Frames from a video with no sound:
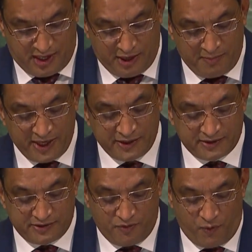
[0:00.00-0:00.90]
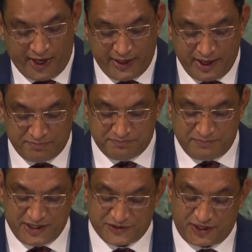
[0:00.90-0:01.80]
I might wind
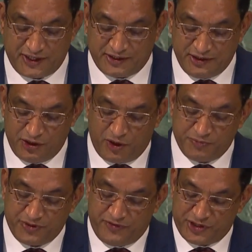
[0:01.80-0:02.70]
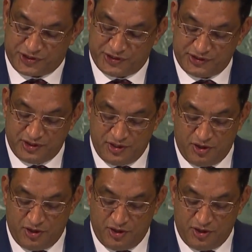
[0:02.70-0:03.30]
up by citing the observation